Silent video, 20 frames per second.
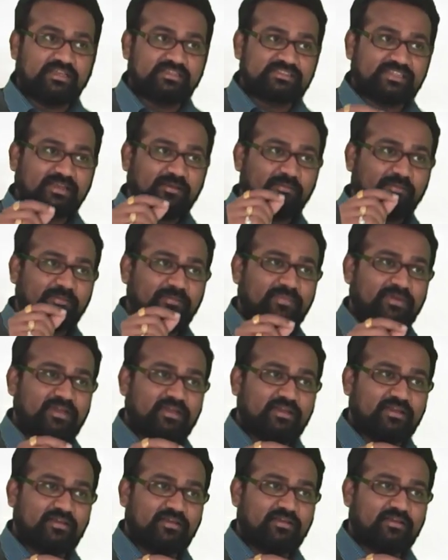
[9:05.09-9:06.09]

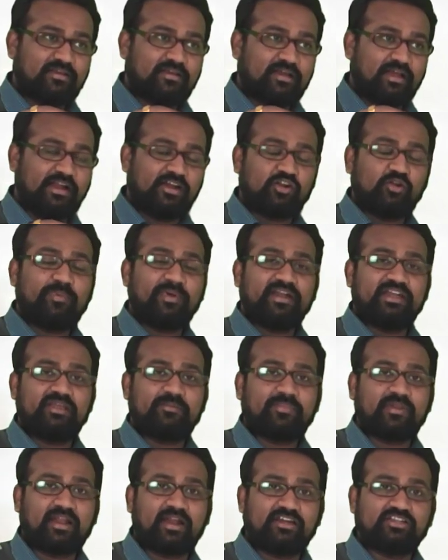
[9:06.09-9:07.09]
Some
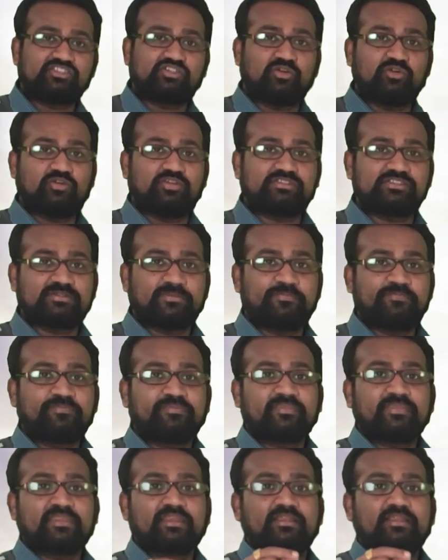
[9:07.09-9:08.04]
hydrophytic plant shows